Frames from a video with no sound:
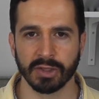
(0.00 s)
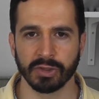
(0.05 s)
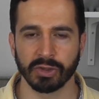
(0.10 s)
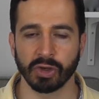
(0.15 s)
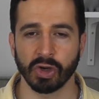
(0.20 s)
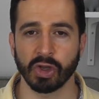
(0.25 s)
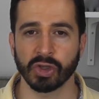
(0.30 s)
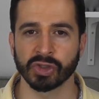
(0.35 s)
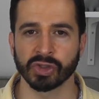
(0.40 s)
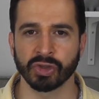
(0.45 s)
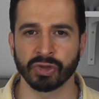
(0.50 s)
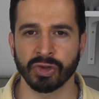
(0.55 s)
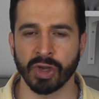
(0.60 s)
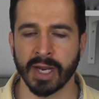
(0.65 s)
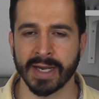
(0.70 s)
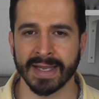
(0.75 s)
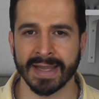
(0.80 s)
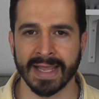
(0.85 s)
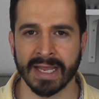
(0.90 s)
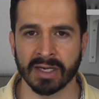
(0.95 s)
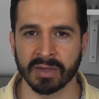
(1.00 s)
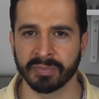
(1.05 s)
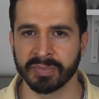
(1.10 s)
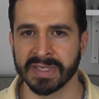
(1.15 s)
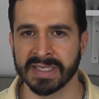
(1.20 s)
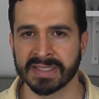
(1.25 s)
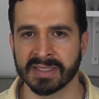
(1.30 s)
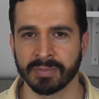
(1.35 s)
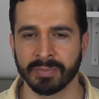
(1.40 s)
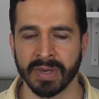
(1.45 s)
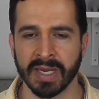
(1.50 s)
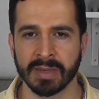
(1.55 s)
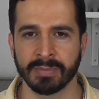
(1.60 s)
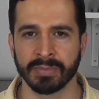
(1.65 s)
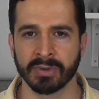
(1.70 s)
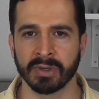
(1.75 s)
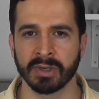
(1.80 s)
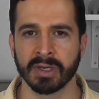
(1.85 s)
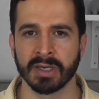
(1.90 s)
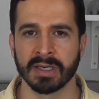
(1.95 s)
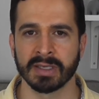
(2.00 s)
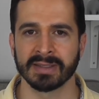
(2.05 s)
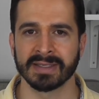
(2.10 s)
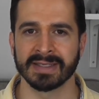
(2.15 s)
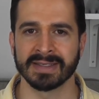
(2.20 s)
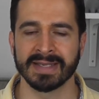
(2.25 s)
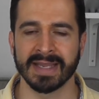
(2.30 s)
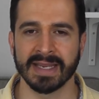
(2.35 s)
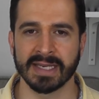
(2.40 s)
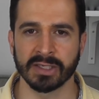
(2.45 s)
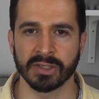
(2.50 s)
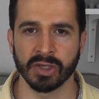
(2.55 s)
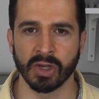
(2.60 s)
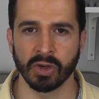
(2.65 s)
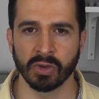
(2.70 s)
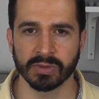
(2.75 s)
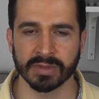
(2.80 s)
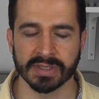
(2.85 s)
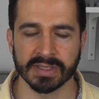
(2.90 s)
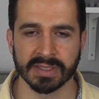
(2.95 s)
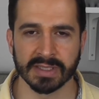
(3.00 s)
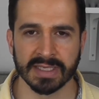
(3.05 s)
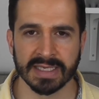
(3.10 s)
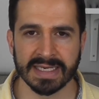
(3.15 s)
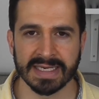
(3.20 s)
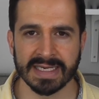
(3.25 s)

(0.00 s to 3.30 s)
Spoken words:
You're also not allowed a piece of paper to take notes,